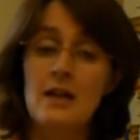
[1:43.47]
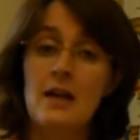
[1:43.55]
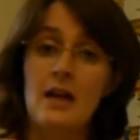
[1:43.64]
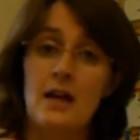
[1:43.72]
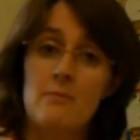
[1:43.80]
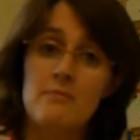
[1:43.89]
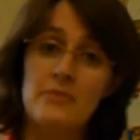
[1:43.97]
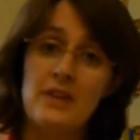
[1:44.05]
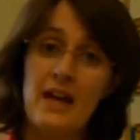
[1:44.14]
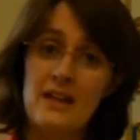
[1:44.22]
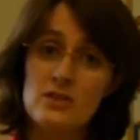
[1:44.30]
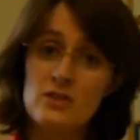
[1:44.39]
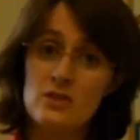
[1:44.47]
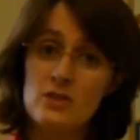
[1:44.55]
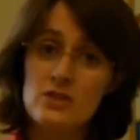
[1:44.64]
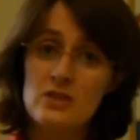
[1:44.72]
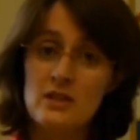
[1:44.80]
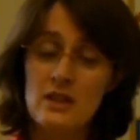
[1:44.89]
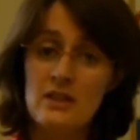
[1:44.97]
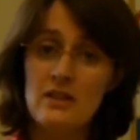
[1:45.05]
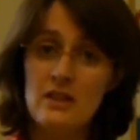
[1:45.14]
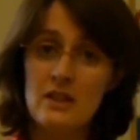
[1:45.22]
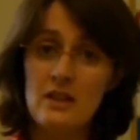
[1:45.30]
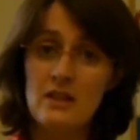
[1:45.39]
Um, cancers in
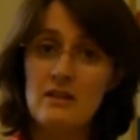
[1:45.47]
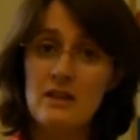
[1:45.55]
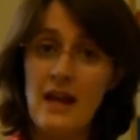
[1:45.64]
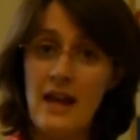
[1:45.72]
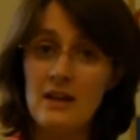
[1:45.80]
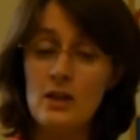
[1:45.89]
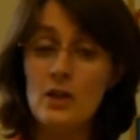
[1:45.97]
the neck